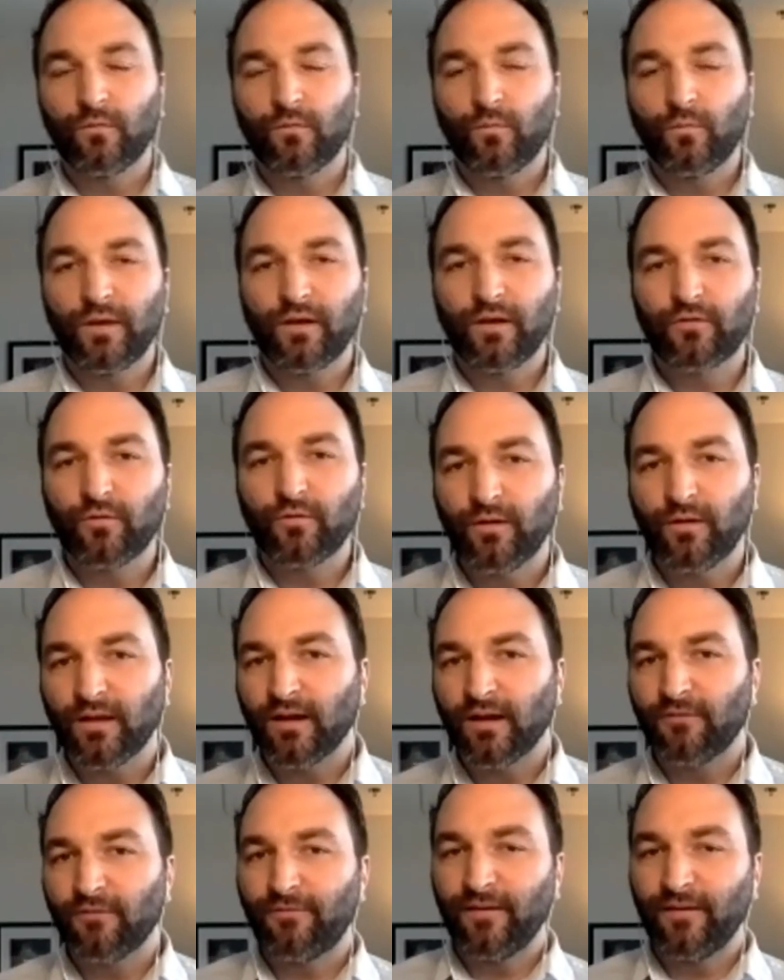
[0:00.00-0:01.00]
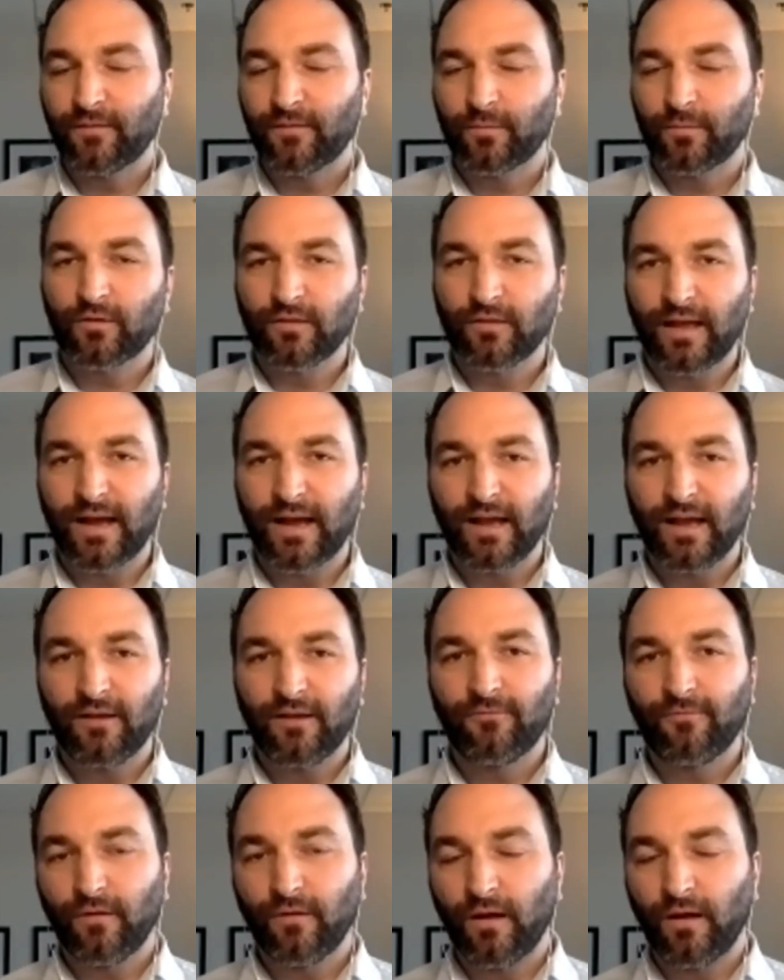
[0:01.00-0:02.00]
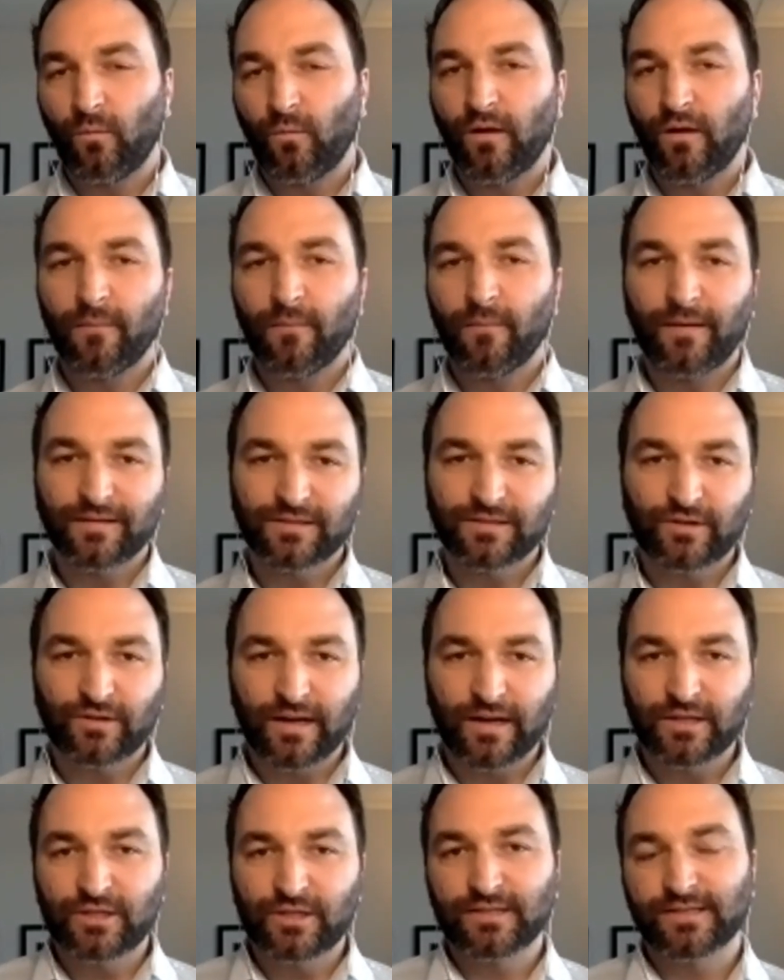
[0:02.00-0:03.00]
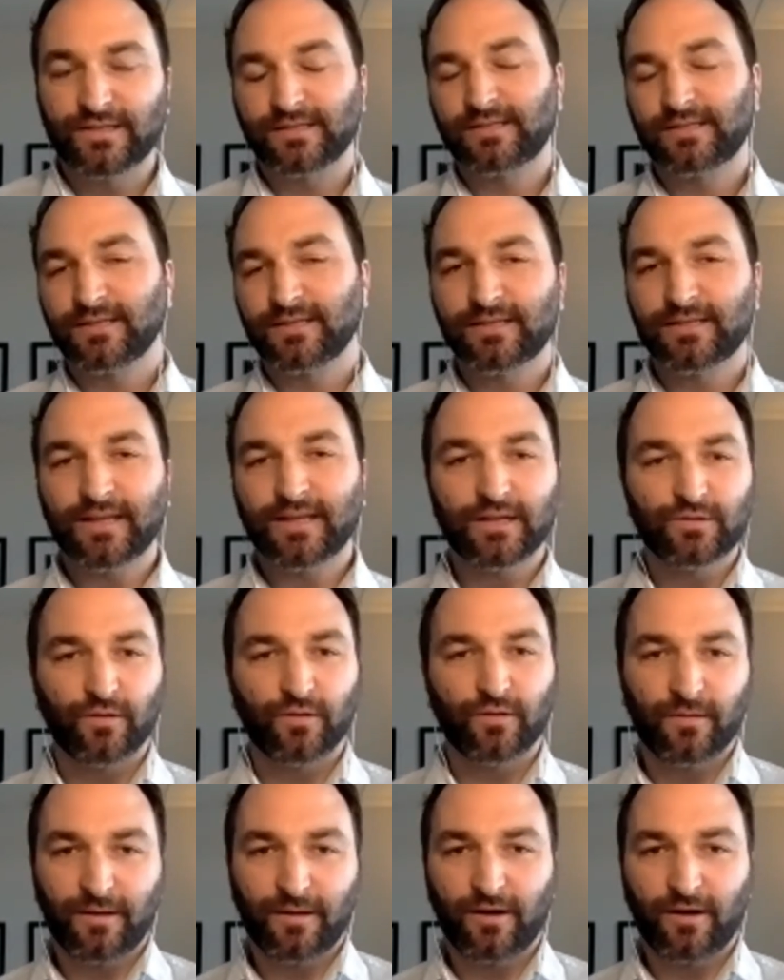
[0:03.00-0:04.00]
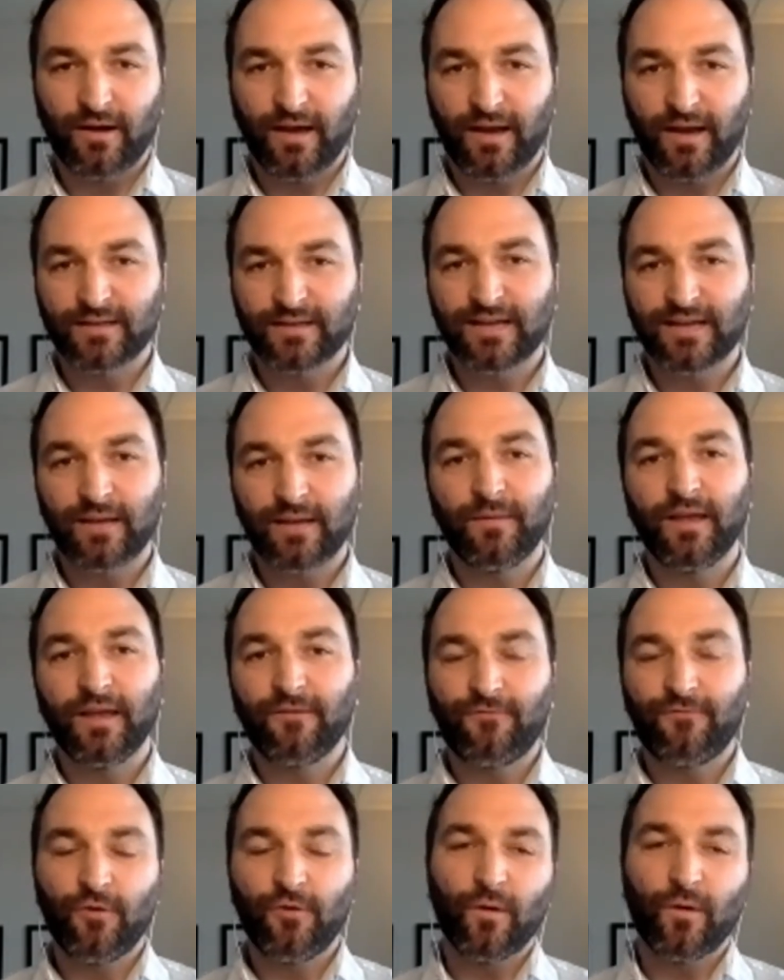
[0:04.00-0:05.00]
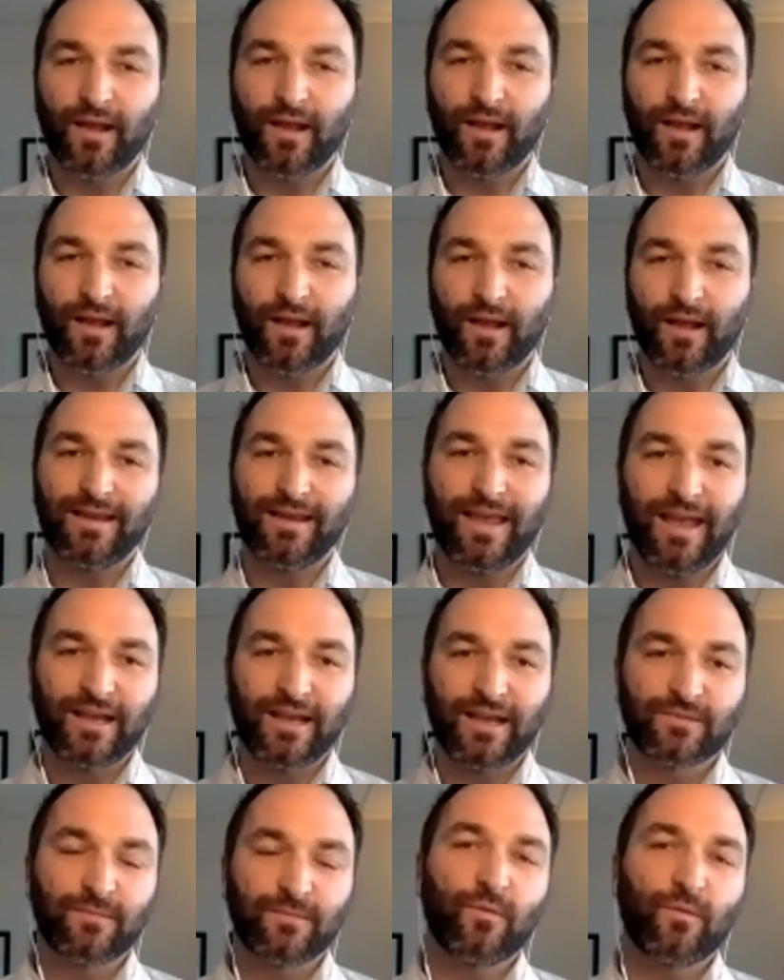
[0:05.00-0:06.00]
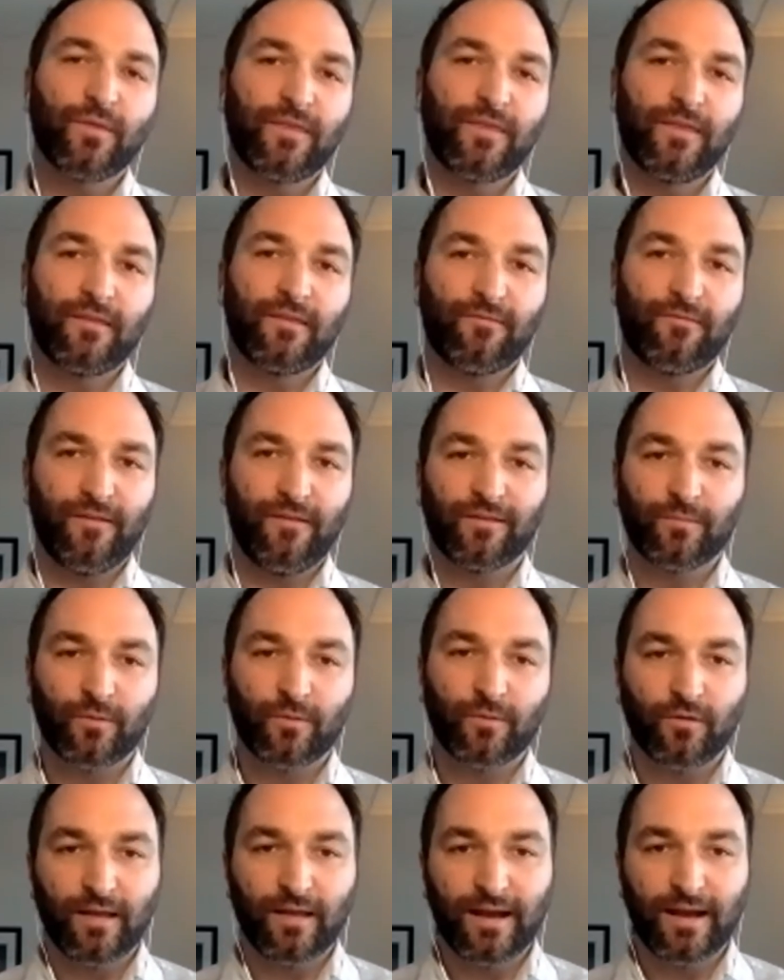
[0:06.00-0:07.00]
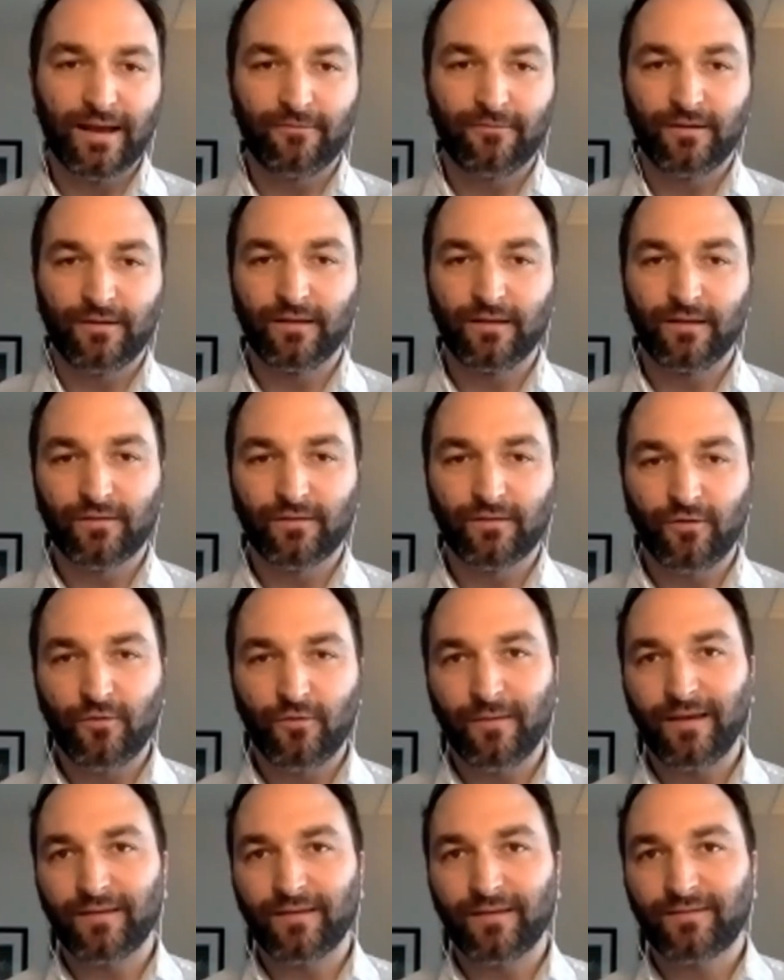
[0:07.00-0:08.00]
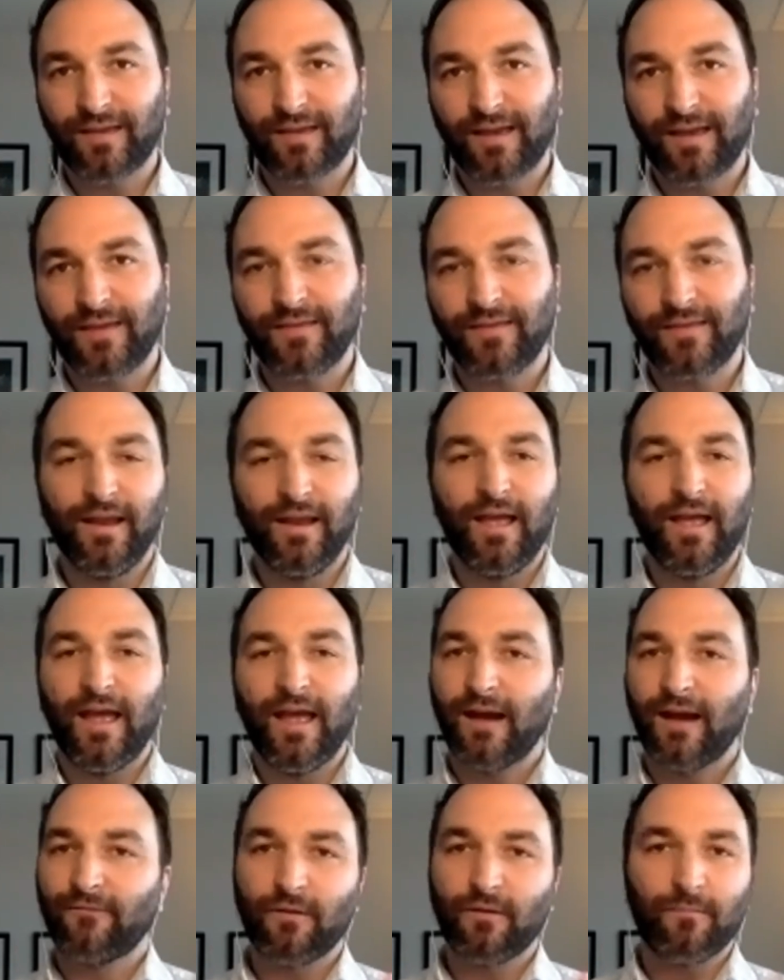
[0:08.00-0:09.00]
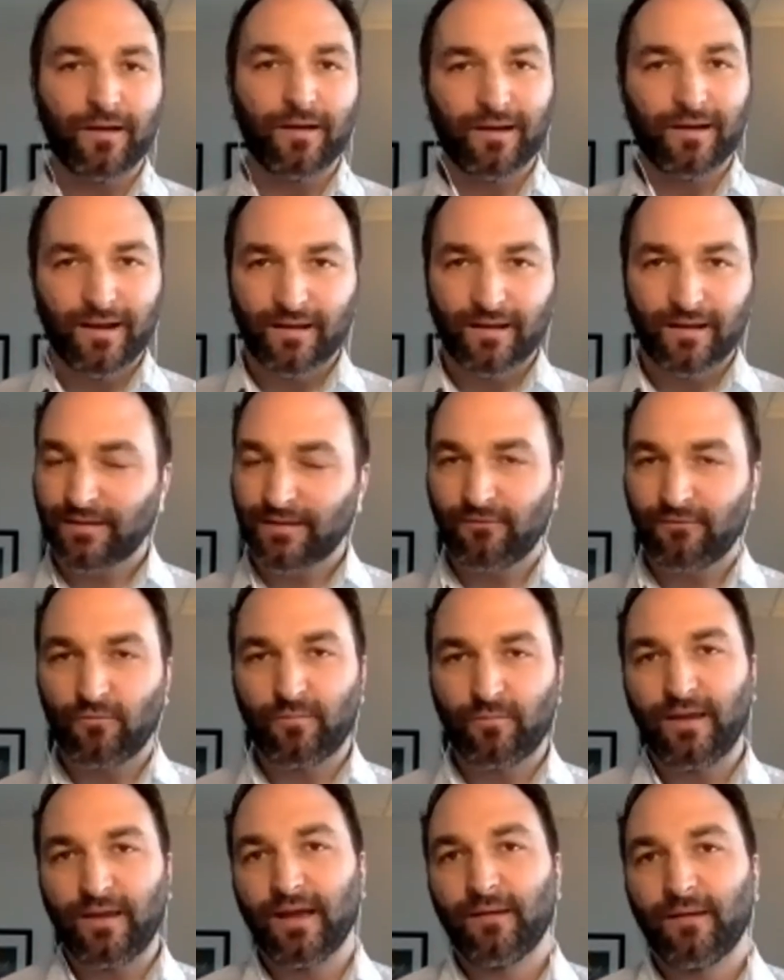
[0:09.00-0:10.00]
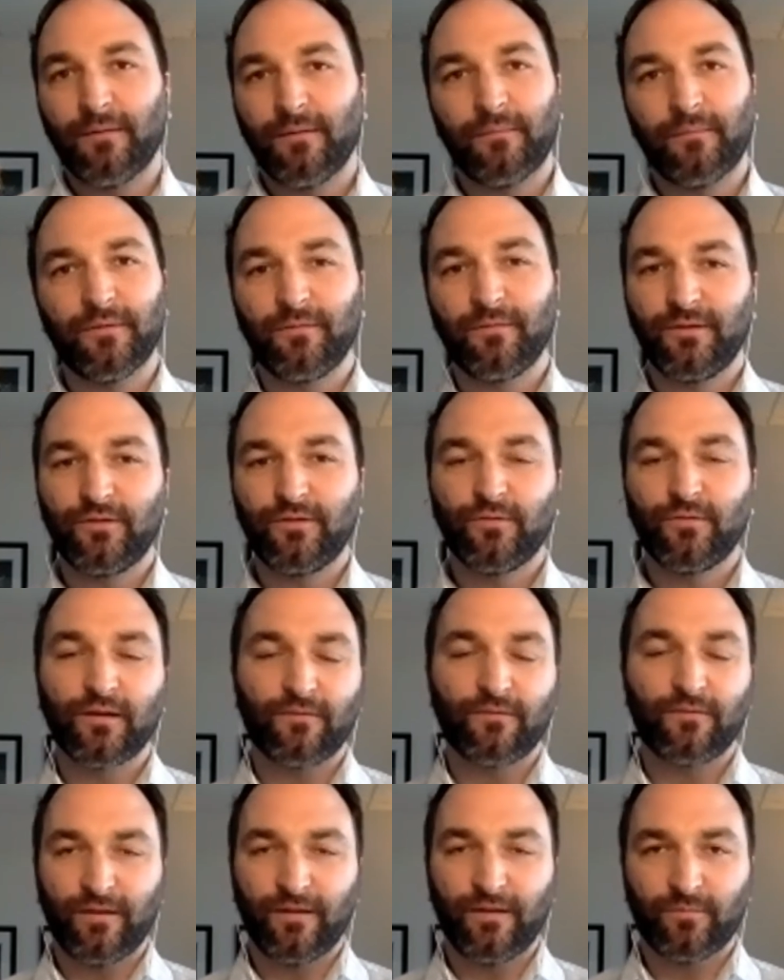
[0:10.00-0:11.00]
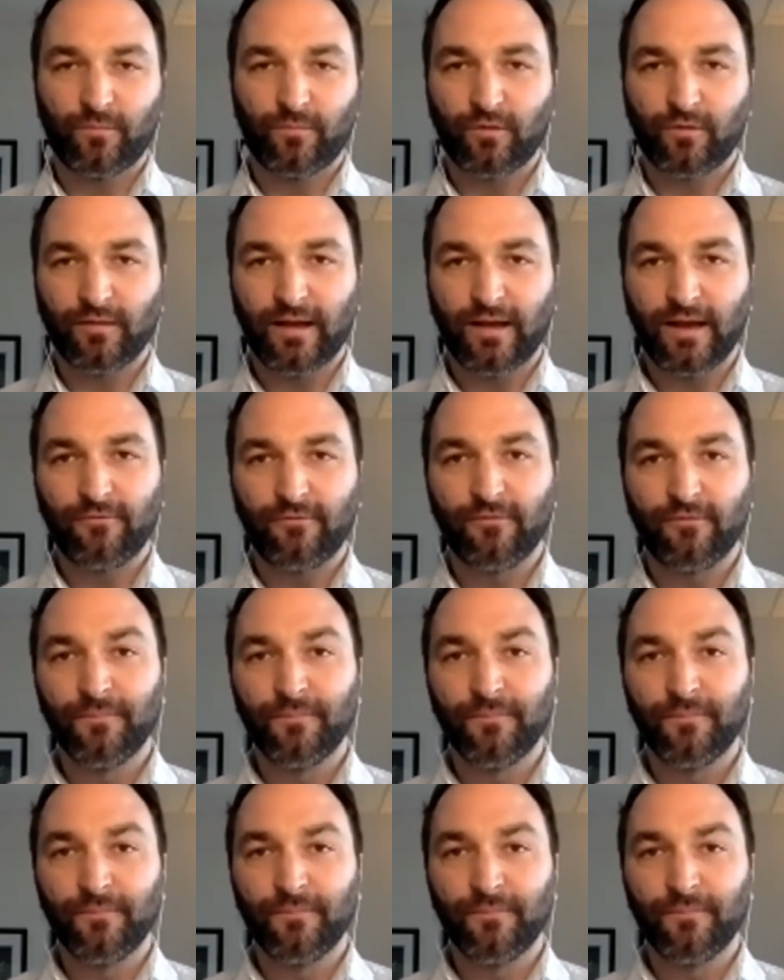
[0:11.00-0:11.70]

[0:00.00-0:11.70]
When you're doing a Facebook Live, uh, one of the best strategies is to schedule them out ahead of time if you want to have that engagement within the Facebook Live. And so you may say that every Monday at seven p m I'm going to be doing a Facebook Live.